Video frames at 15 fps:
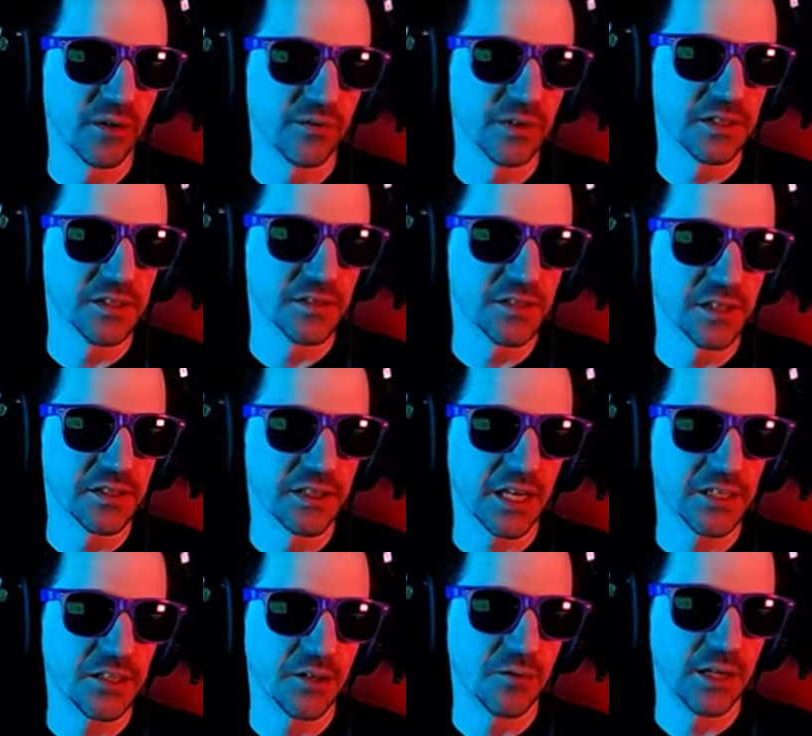reason, says
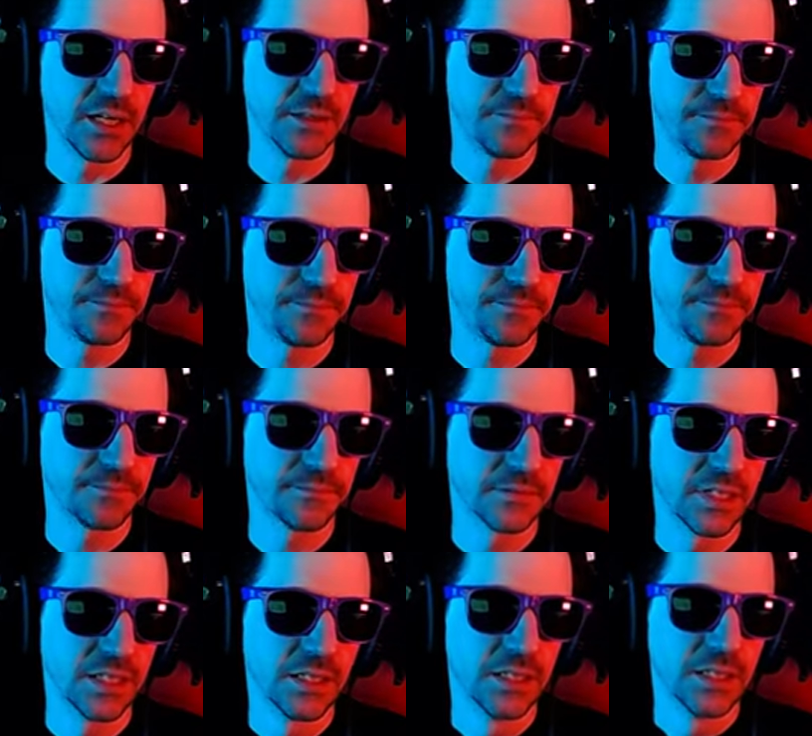KJY.
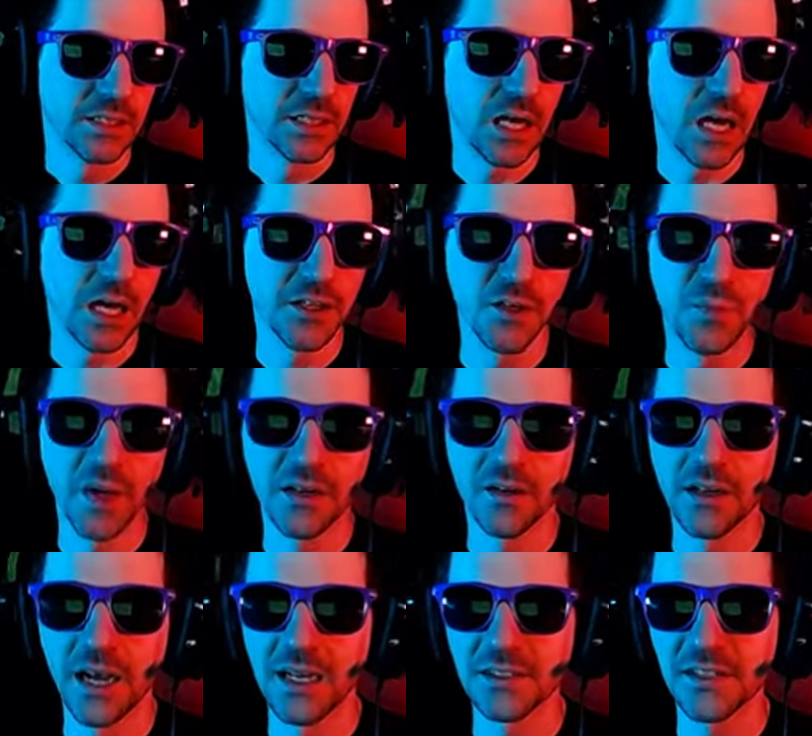Nah, you better
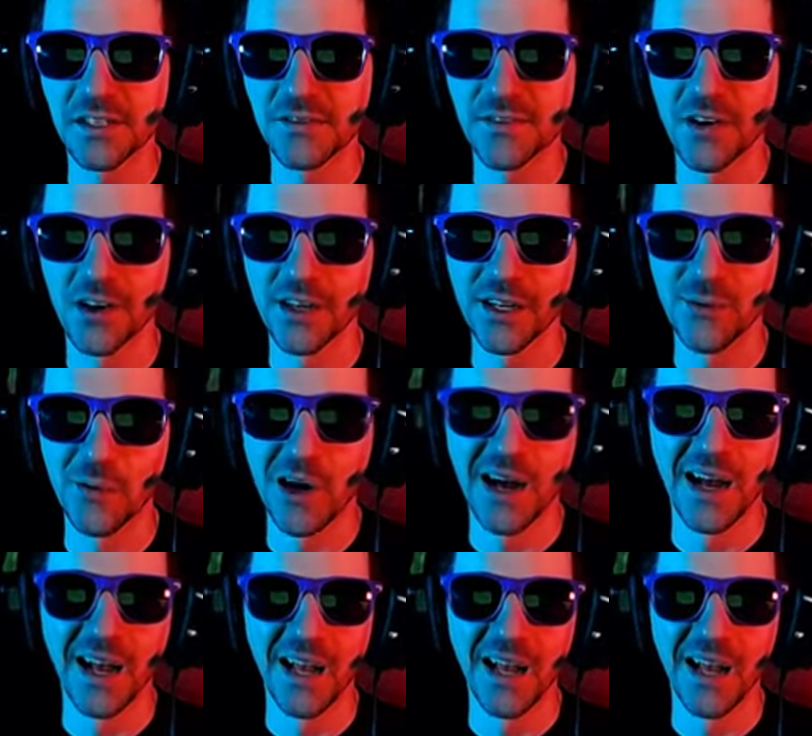not, says Froggy. Why?